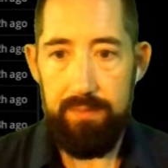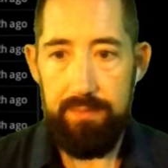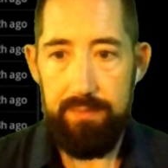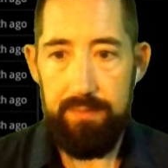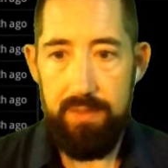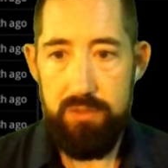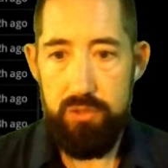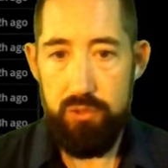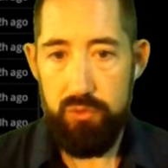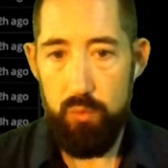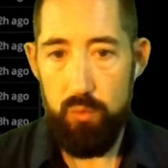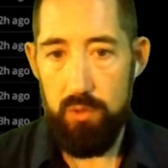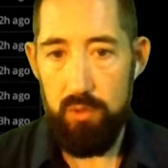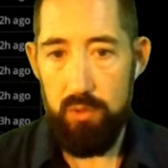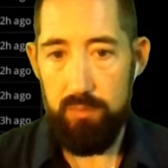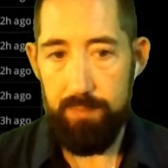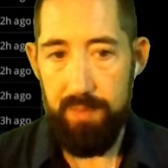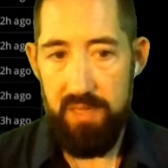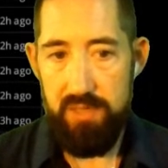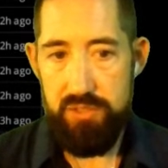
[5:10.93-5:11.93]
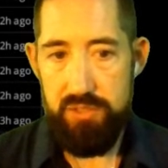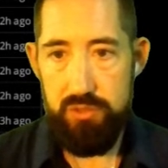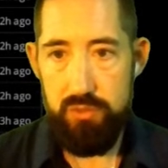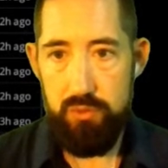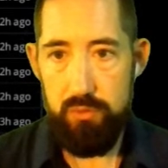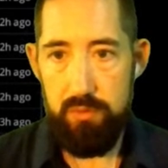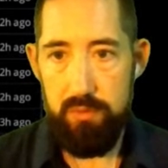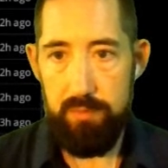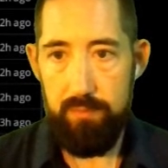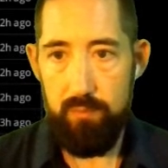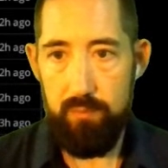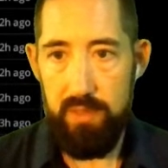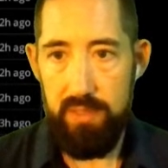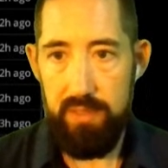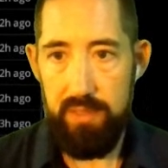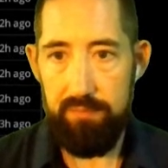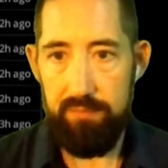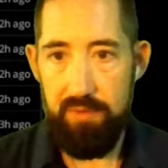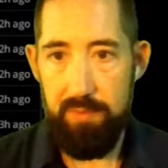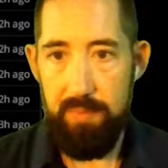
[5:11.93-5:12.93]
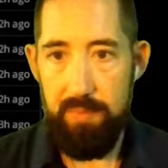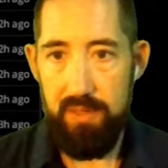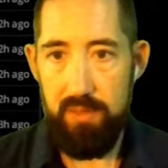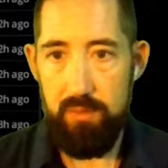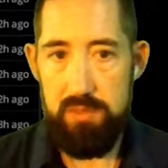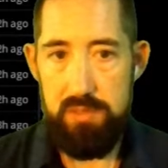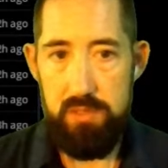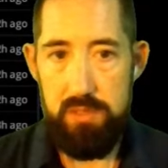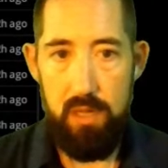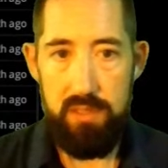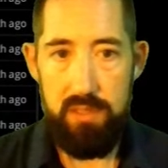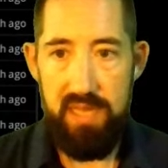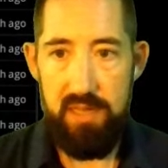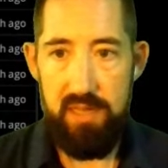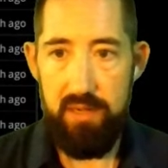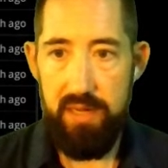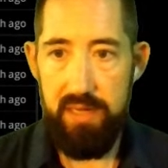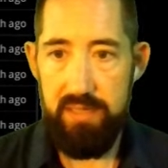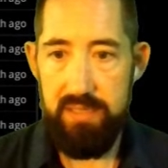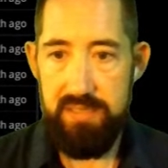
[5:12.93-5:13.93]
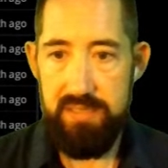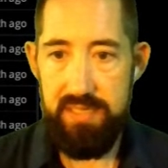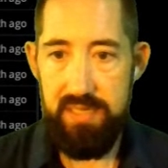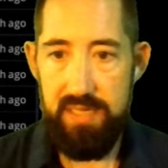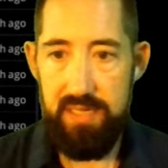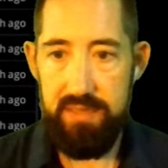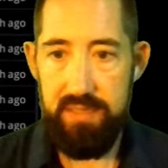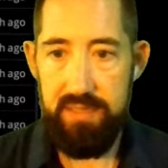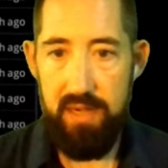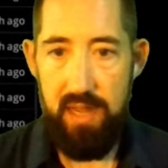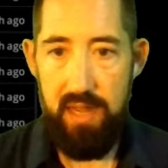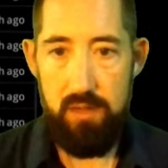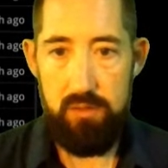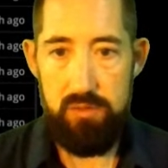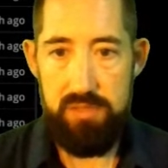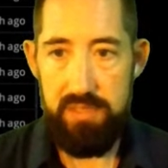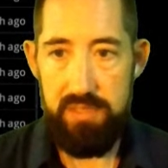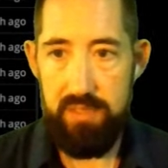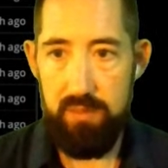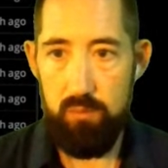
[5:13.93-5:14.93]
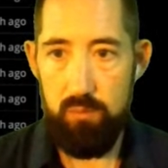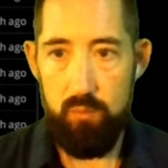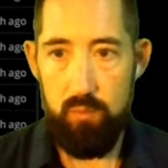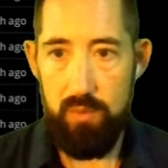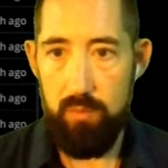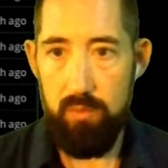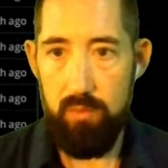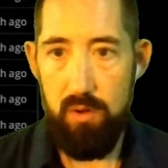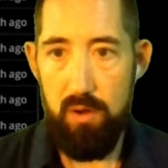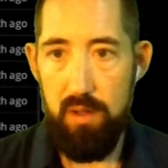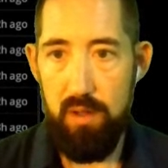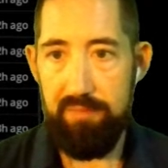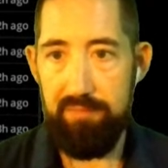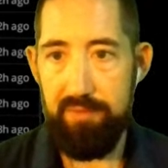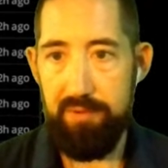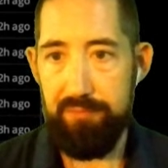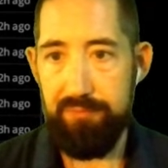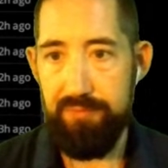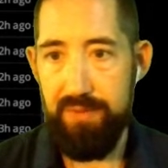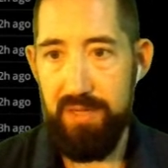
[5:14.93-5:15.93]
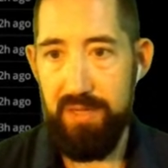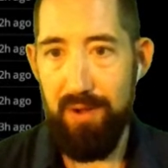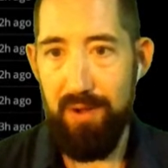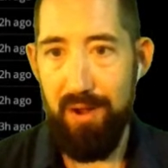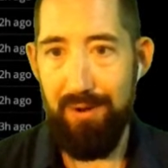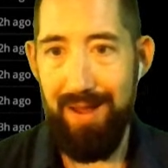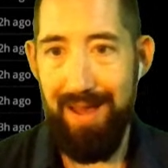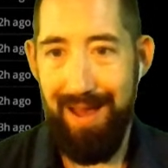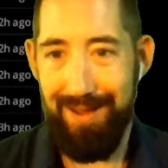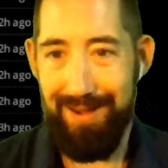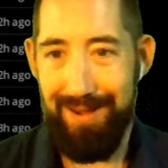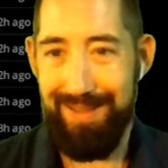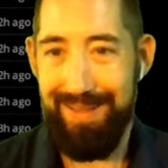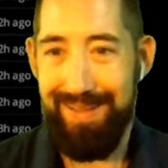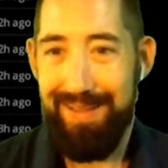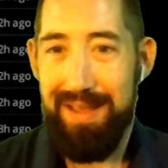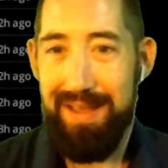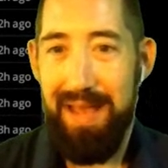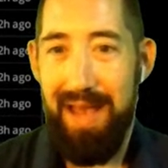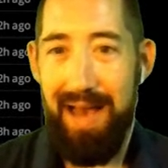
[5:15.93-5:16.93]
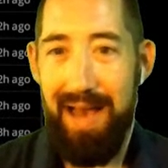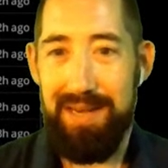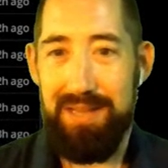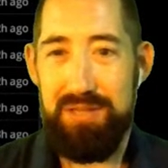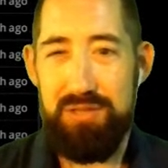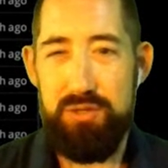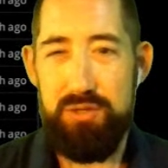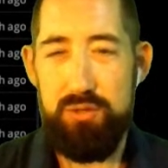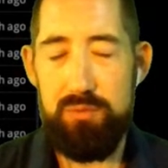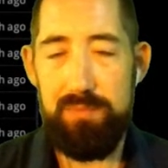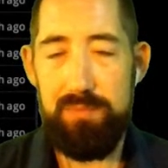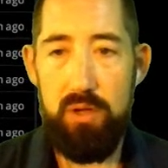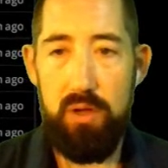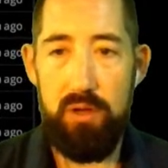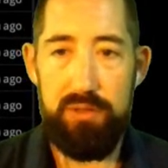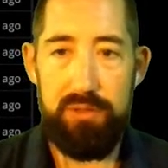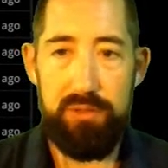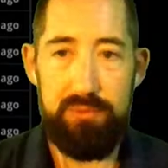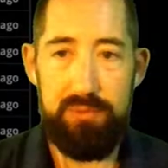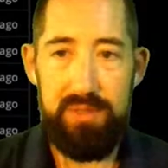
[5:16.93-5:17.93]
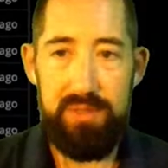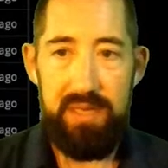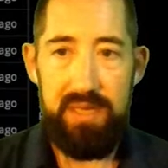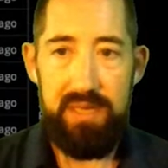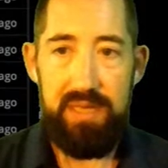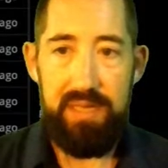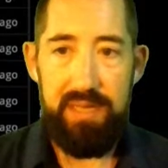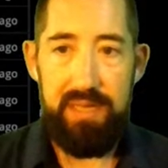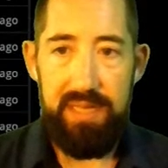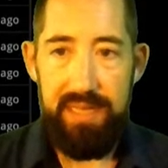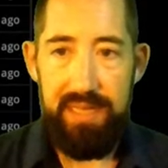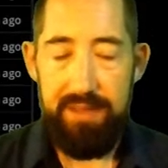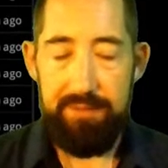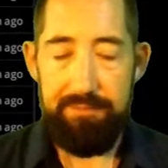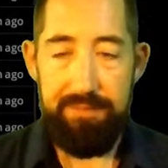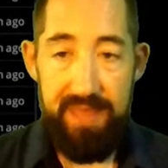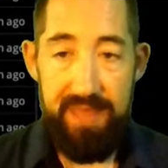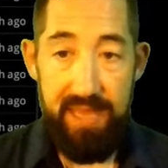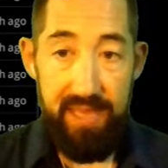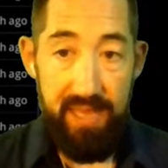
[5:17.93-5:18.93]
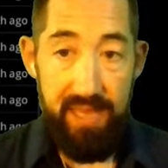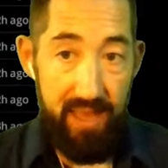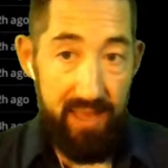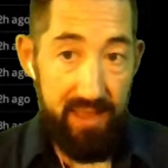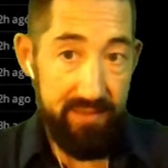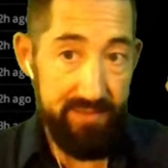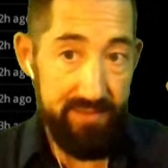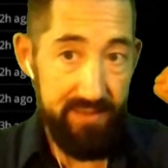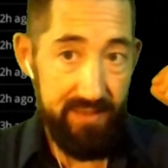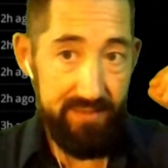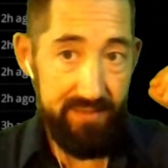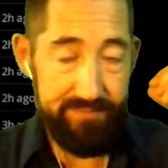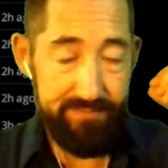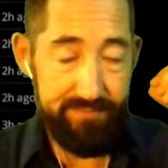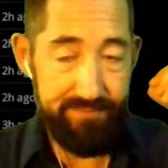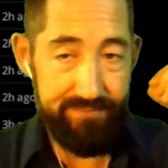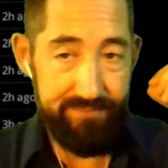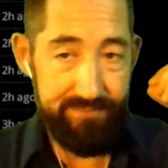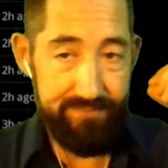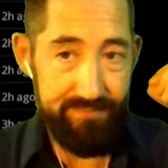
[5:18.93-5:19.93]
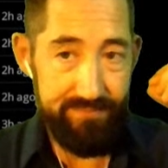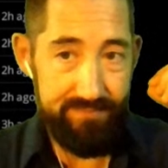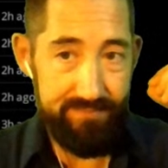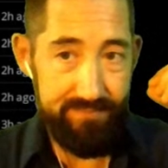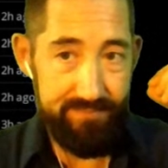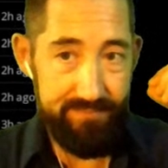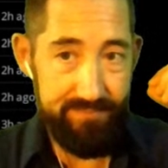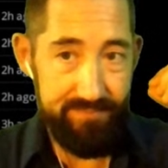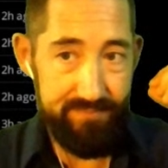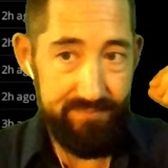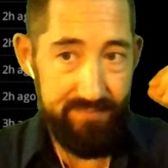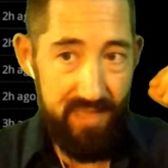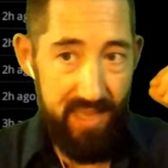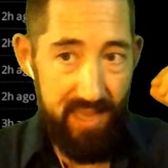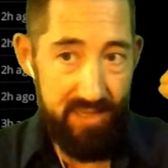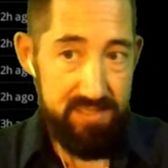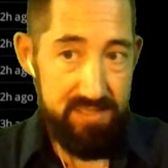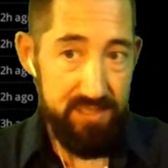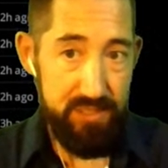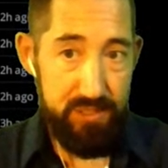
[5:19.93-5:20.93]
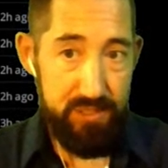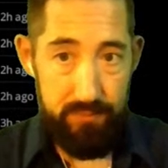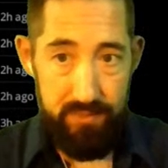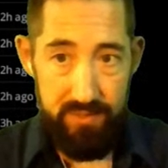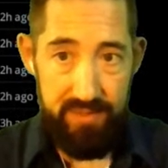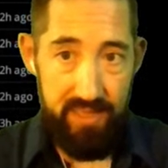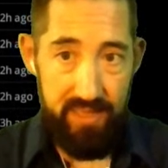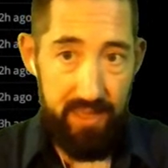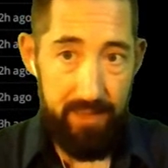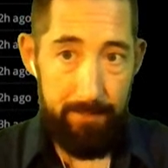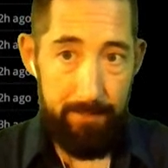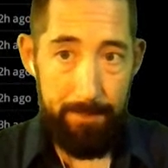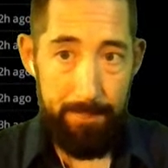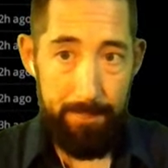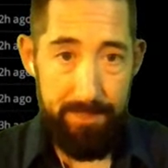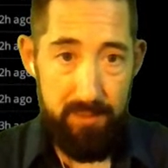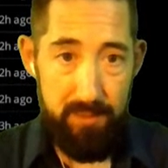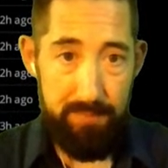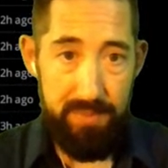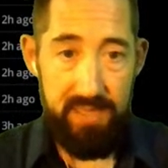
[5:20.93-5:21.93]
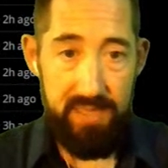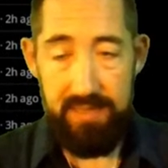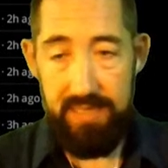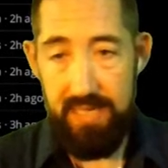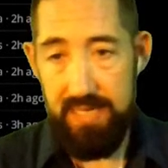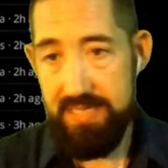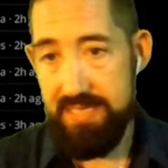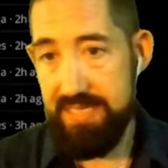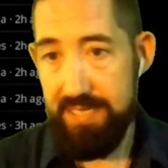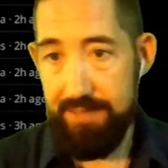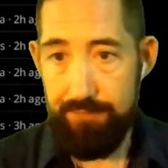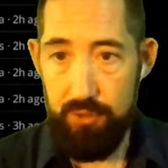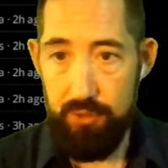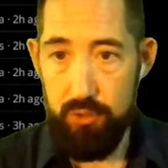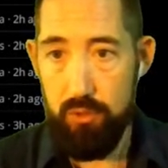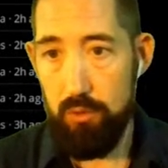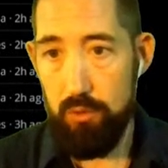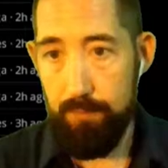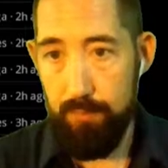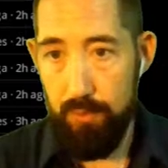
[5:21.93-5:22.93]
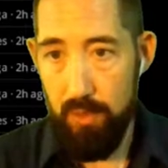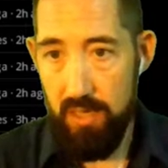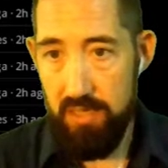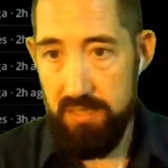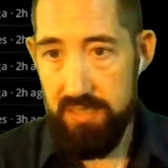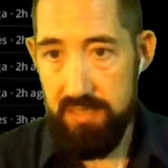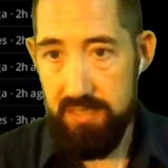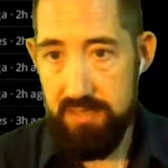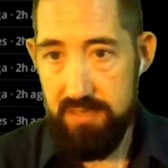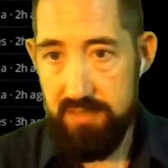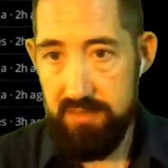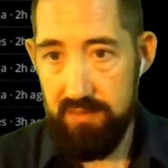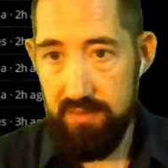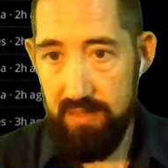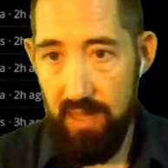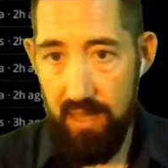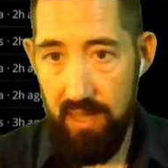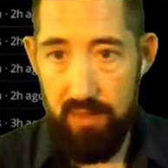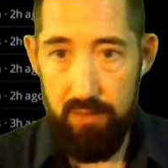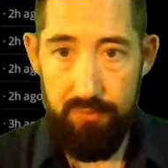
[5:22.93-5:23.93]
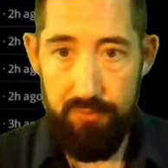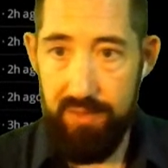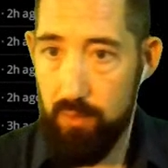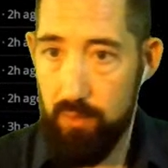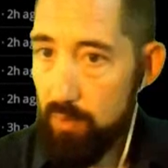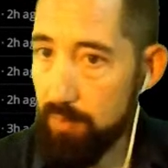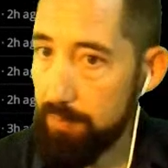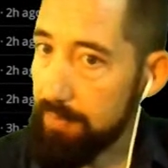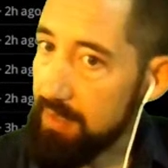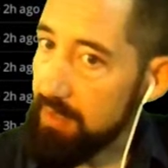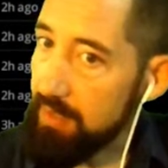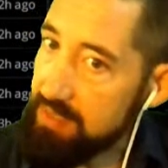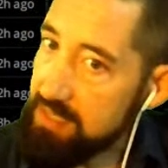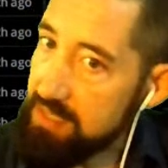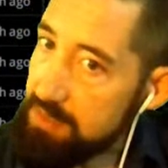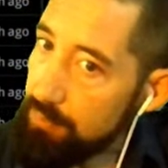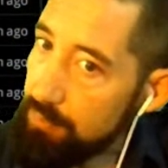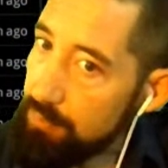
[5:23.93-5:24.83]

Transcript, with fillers: they took the world by storm when everybody was locked down, had to stay at their house, and then we were all having to figure out how to how to Zoom call you. If they had executed that to be a less difficult process, I don't think we'd be in this